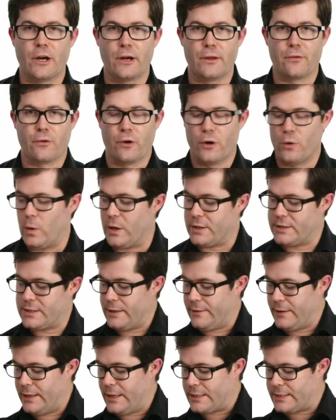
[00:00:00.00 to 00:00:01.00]
go through what's
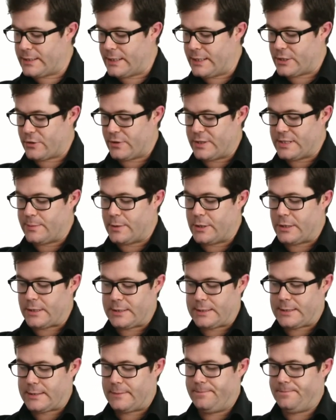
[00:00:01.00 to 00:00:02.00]
in the accessories
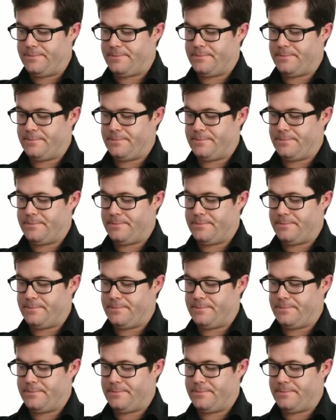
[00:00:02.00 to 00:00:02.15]
box.